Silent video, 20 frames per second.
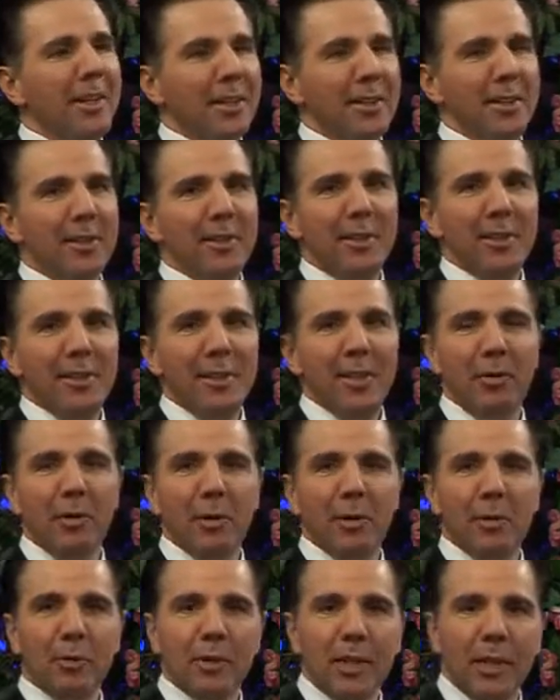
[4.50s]
And
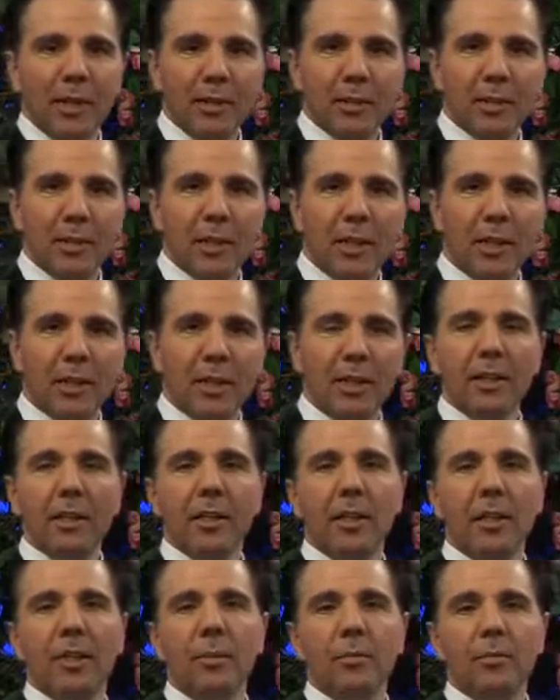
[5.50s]
have a good night,
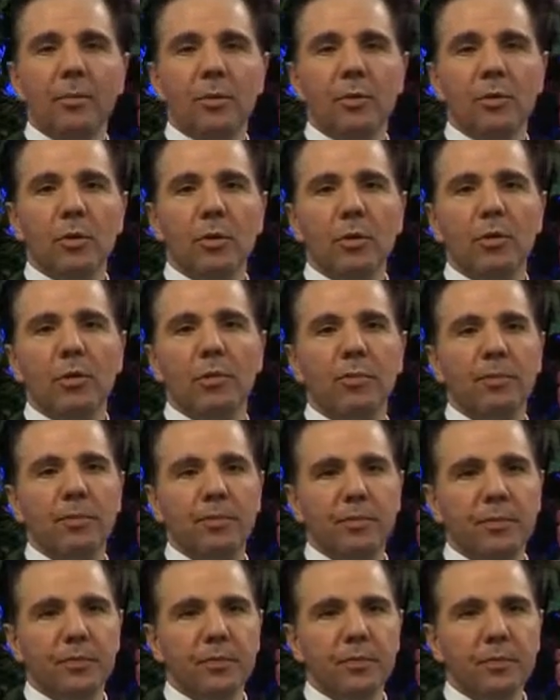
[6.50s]
inshallah. And so
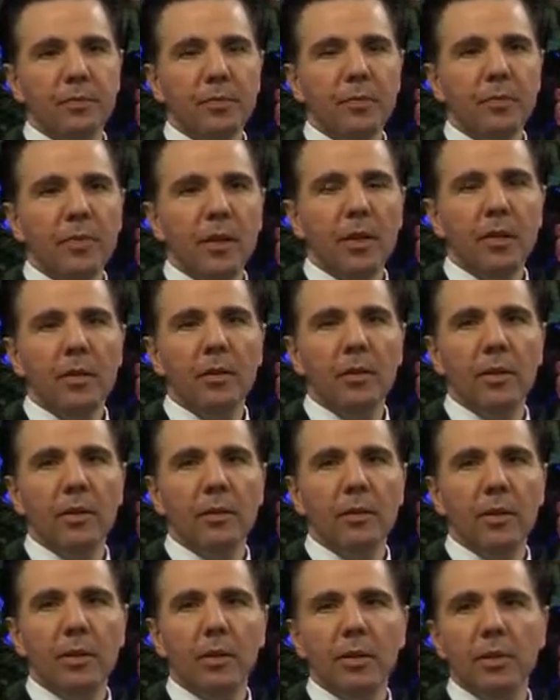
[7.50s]

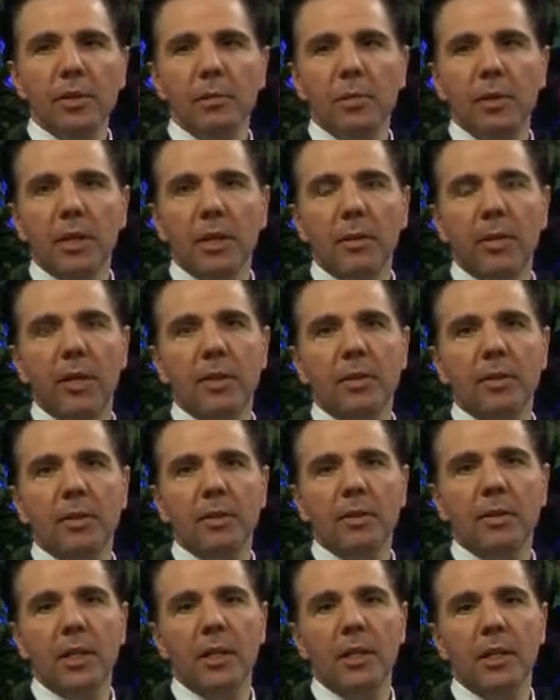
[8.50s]
we're going to speak
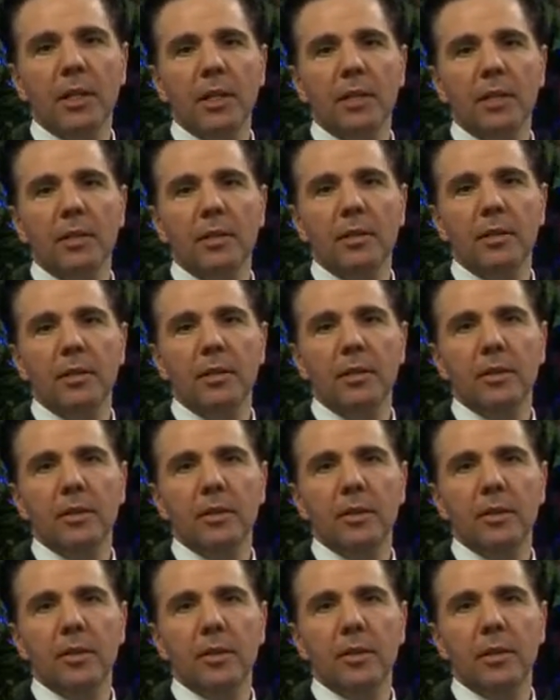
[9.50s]
about, inshallah,
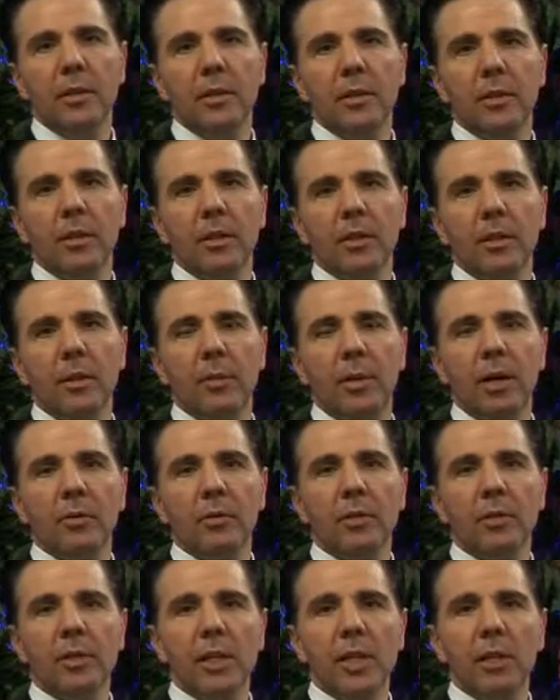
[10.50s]

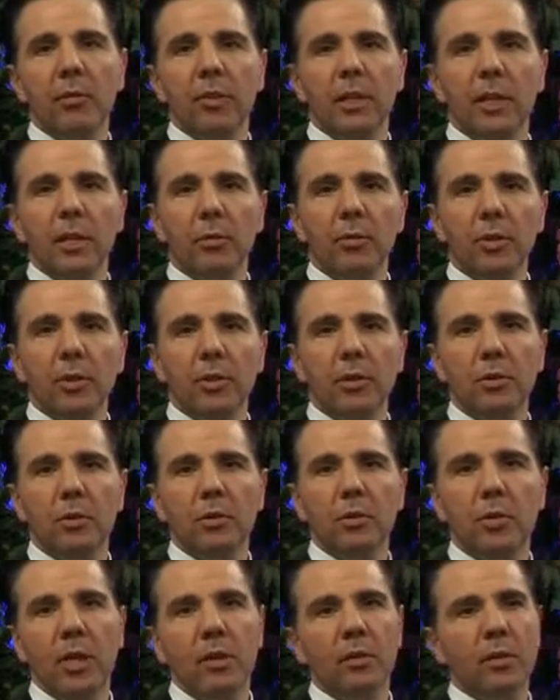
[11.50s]
about the scientific
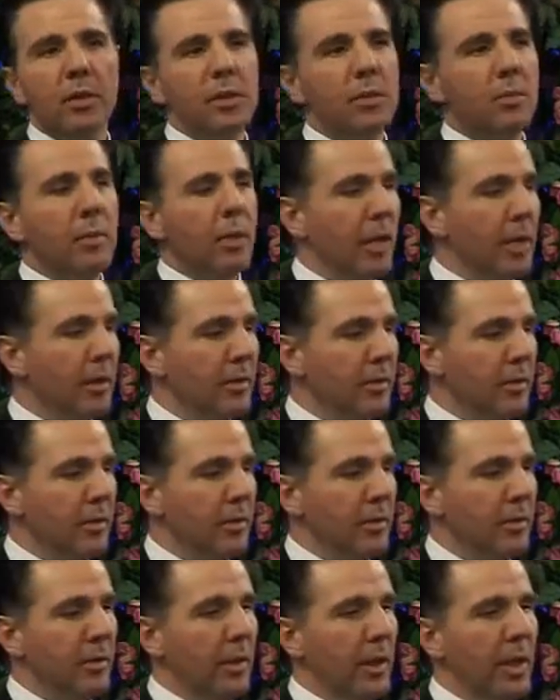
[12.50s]
refutation of Darwinism again.
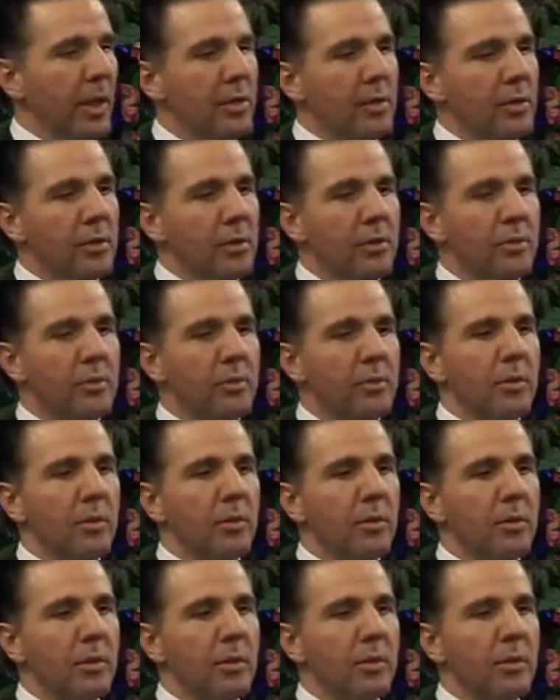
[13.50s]
As
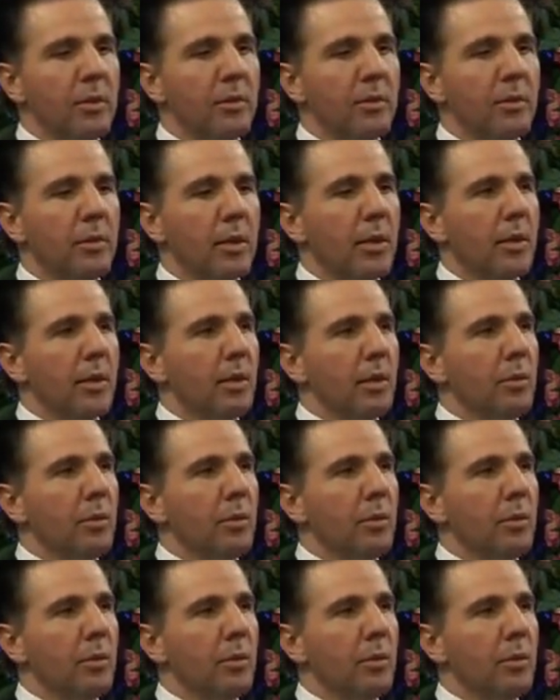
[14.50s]
per